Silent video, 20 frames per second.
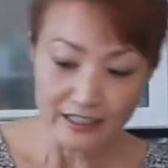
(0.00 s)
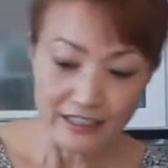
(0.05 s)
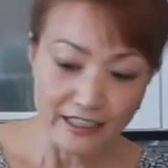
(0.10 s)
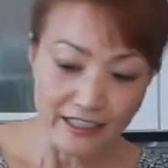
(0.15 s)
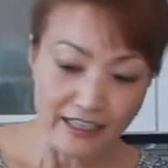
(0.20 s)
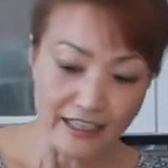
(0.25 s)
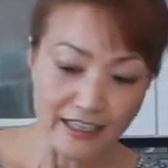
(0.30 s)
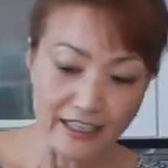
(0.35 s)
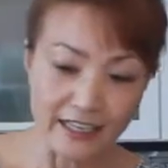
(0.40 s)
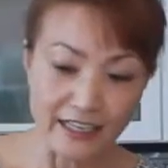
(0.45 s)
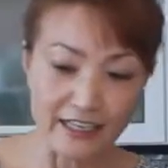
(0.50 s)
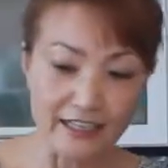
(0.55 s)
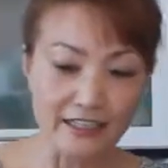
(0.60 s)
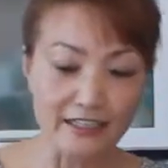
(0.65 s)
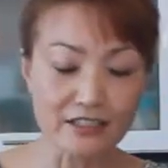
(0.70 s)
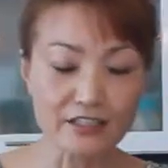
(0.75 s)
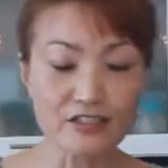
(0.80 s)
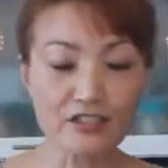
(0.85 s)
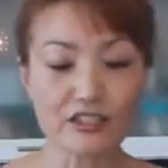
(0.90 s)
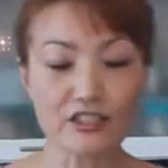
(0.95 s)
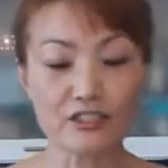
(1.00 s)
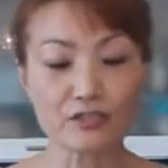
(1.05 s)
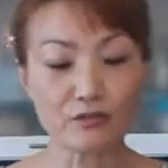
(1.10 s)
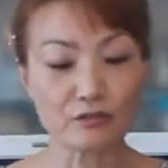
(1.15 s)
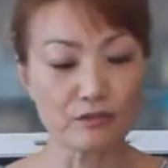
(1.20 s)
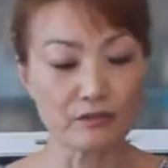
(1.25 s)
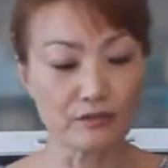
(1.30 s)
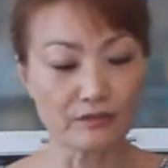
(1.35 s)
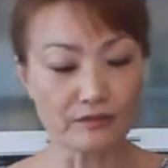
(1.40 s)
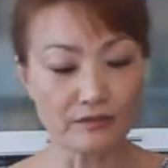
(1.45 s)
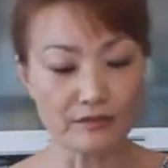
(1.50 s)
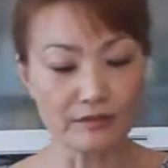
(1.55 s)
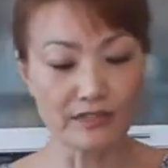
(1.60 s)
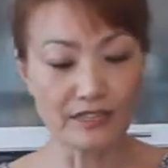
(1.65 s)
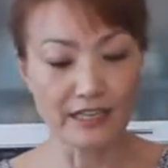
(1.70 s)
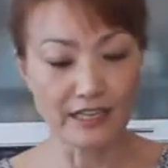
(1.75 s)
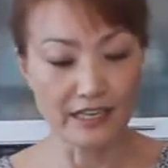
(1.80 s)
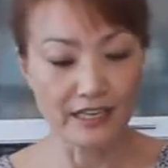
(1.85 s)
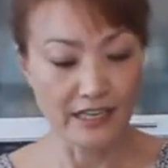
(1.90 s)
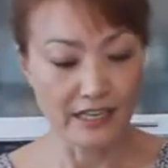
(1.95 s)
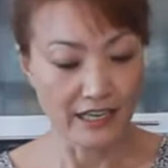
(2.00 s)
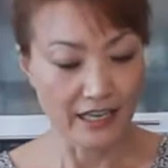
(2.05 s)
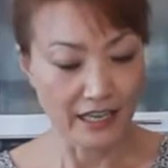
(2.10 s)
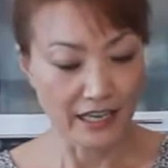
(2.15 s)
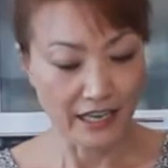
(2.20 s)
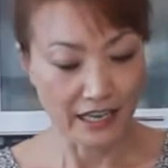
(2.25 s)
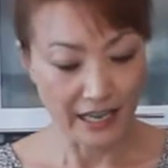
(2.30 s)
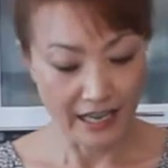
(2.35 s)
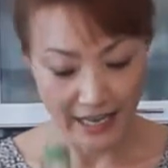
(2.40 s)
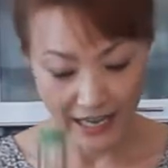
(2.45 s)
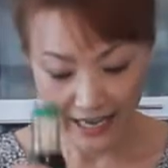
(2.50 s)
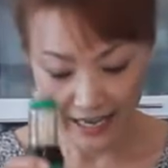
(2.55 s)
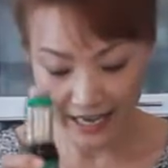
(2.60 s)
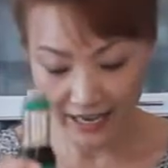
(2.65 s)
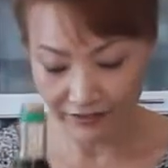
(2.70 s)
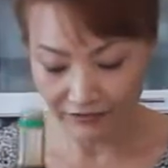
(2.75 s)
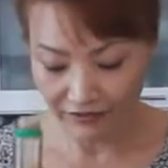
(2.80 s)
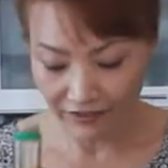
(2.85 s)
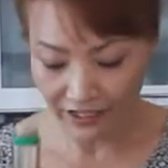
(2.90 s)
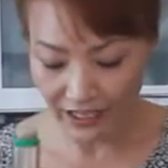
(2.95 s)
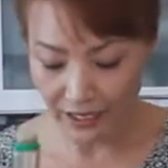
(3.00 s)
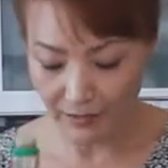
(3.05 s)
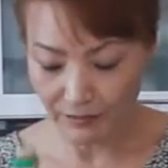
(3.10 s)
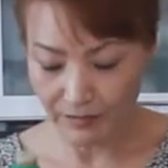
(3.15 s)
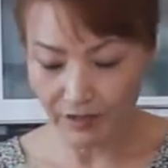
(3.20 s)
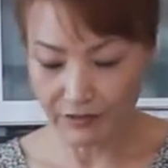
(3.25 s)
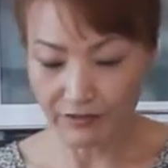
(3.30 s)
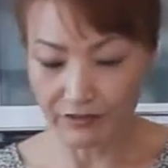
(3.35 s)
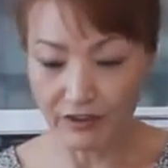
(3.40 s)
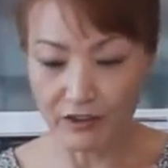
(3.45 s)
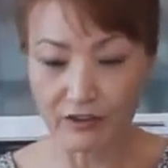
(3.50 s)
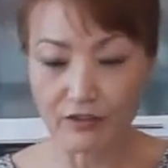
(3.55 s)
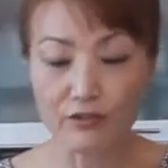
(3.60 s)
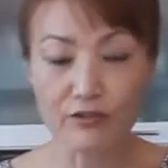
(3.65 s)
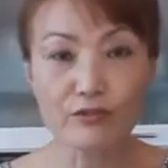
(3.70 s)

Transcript: and just a half cup of